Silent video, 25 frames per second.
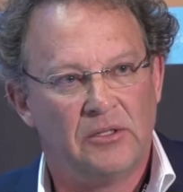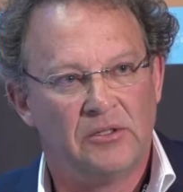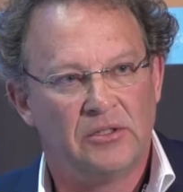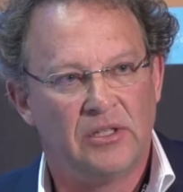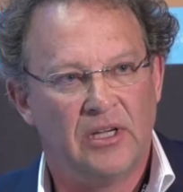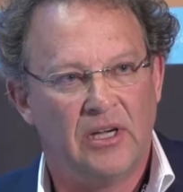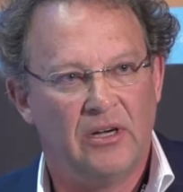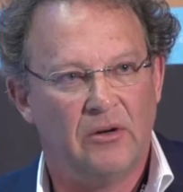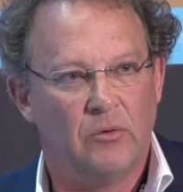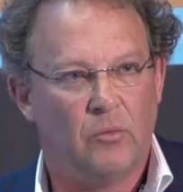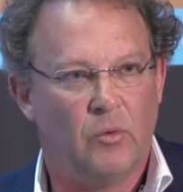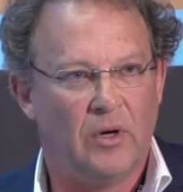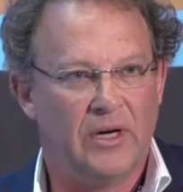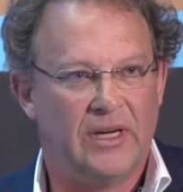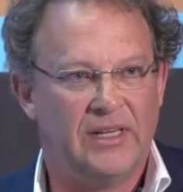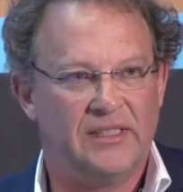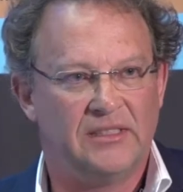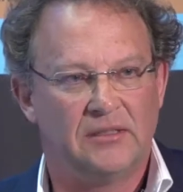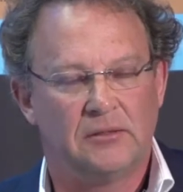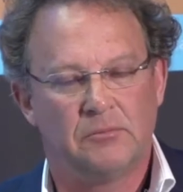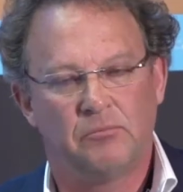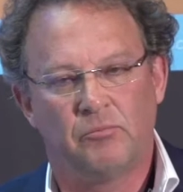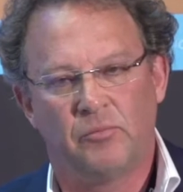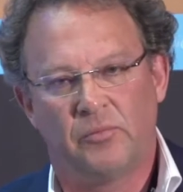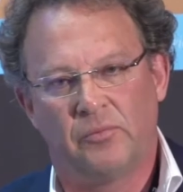So what
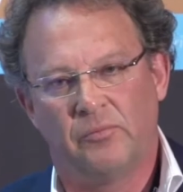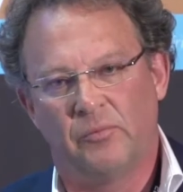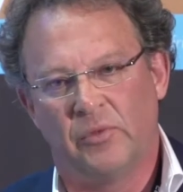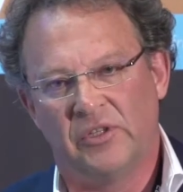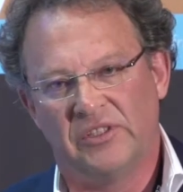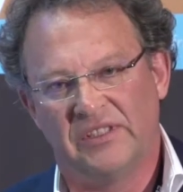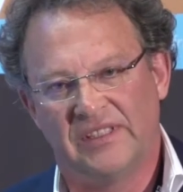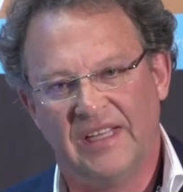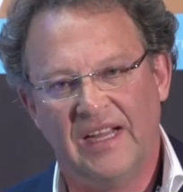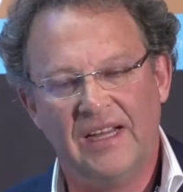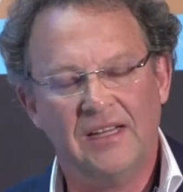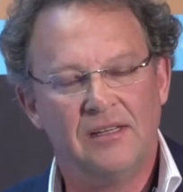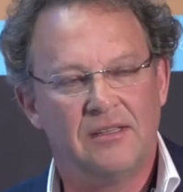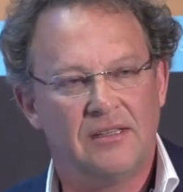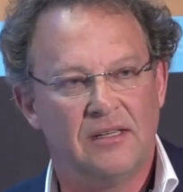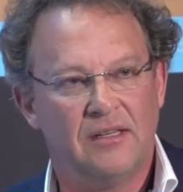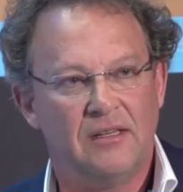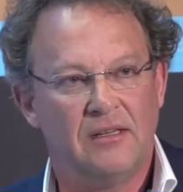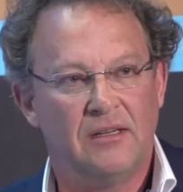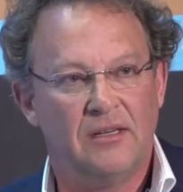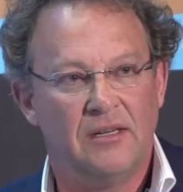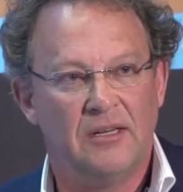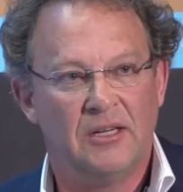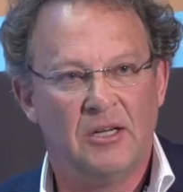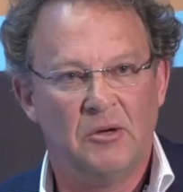is
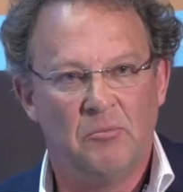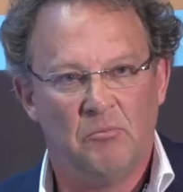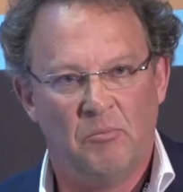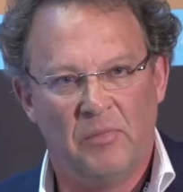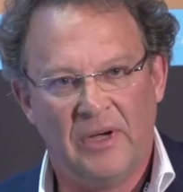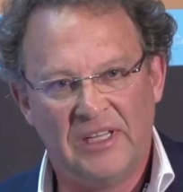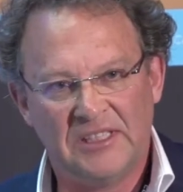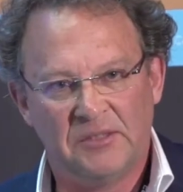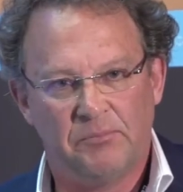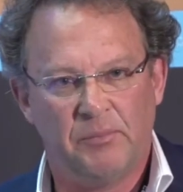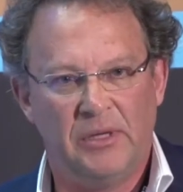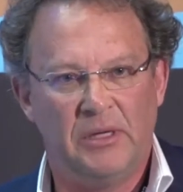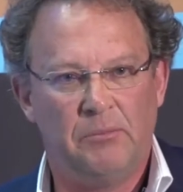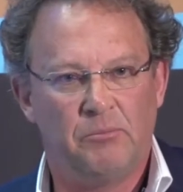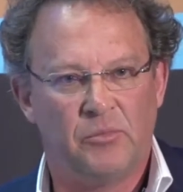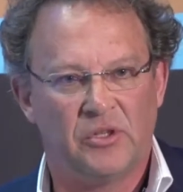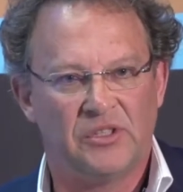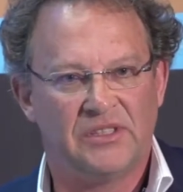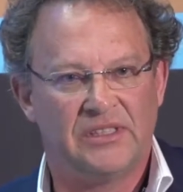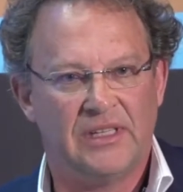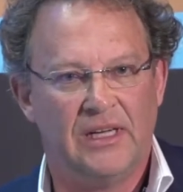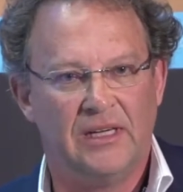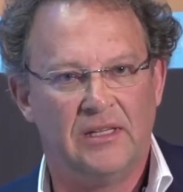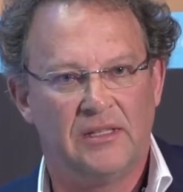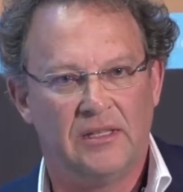presented must be
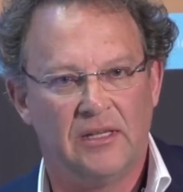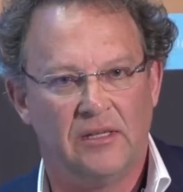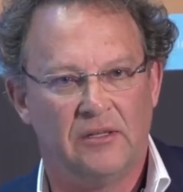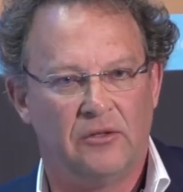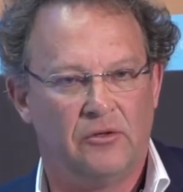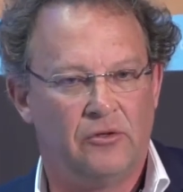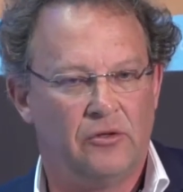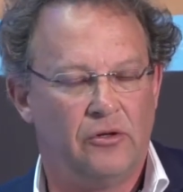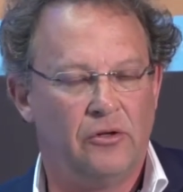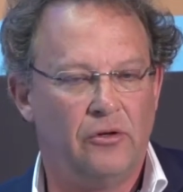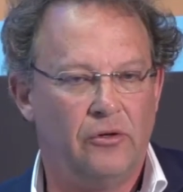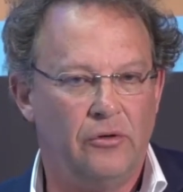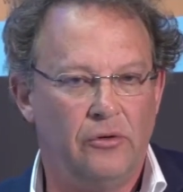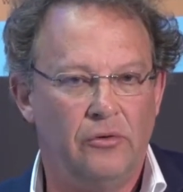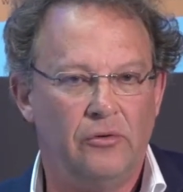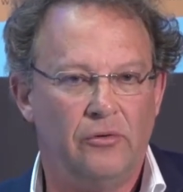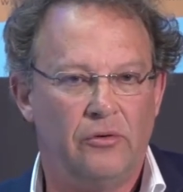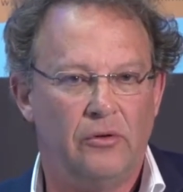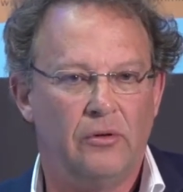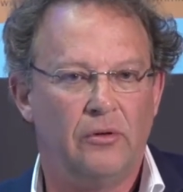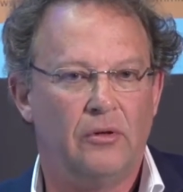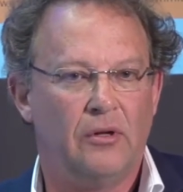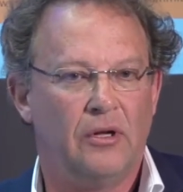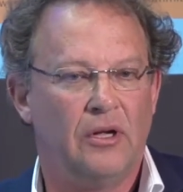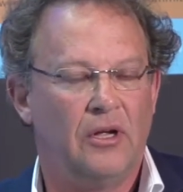presented to
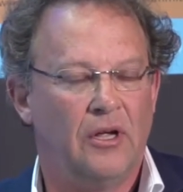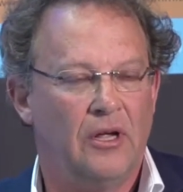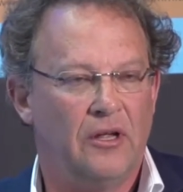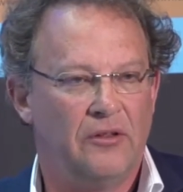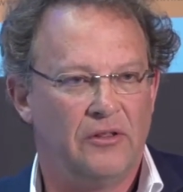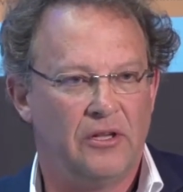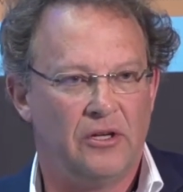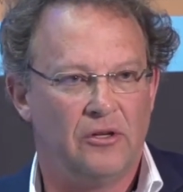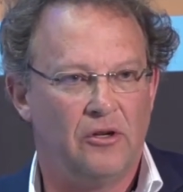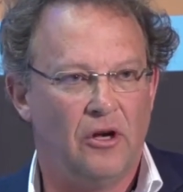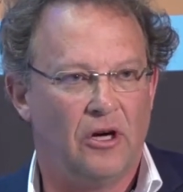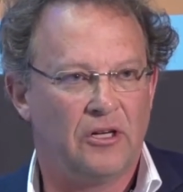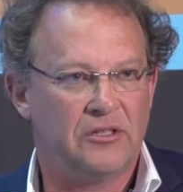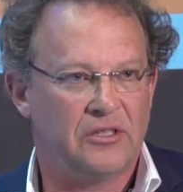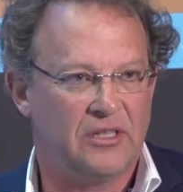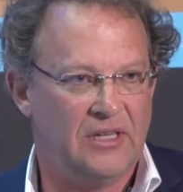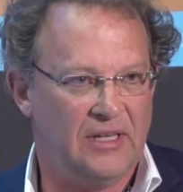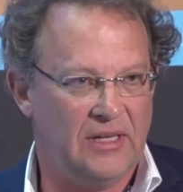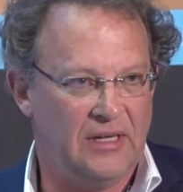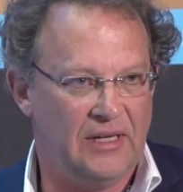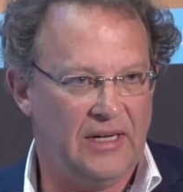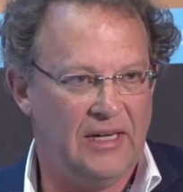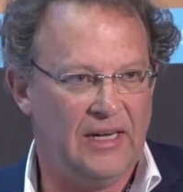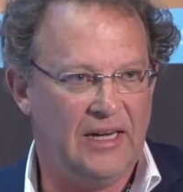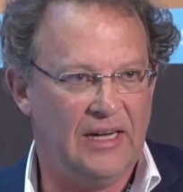the doctor
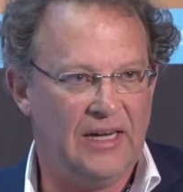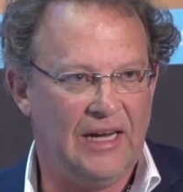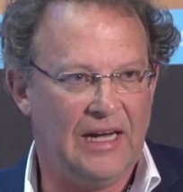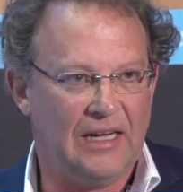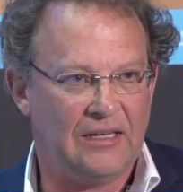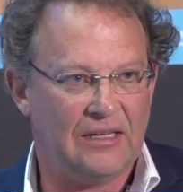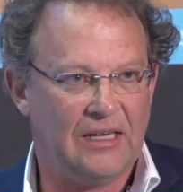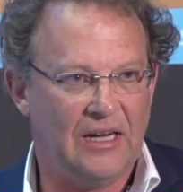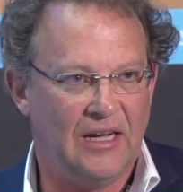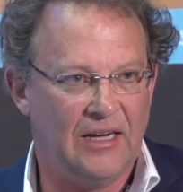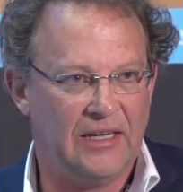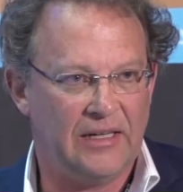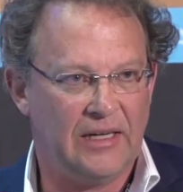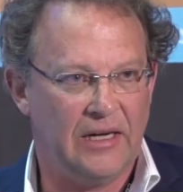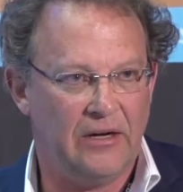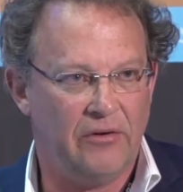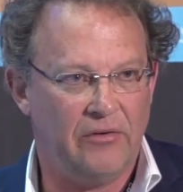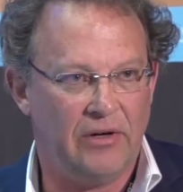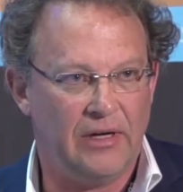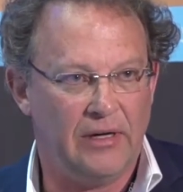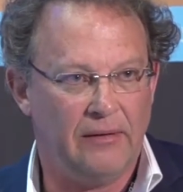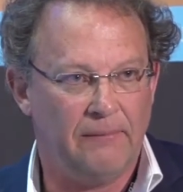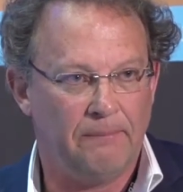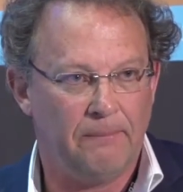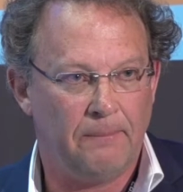in an outlying
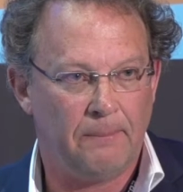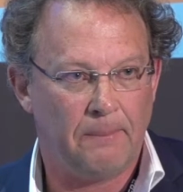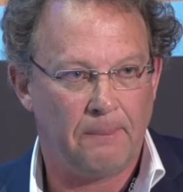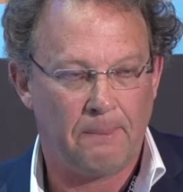area.